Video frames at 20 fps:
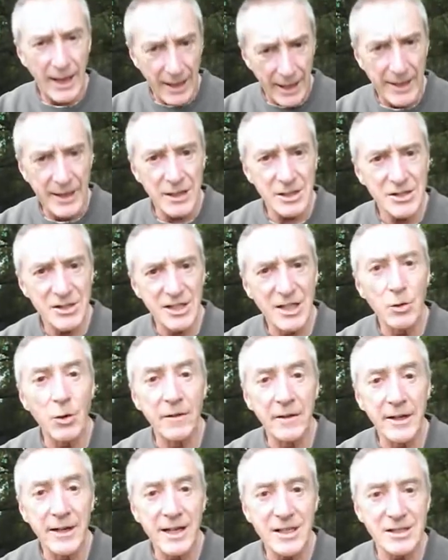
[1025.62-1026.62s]
and I'll see you
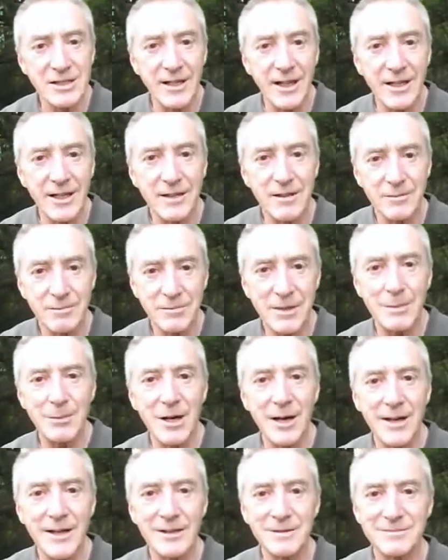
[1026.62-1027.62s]
on the next dig. Bye
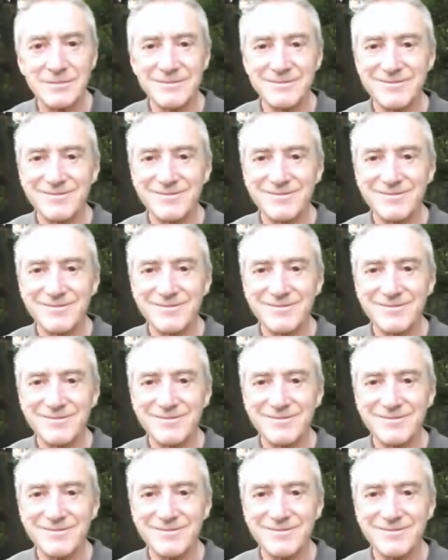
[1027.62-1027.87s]
bye.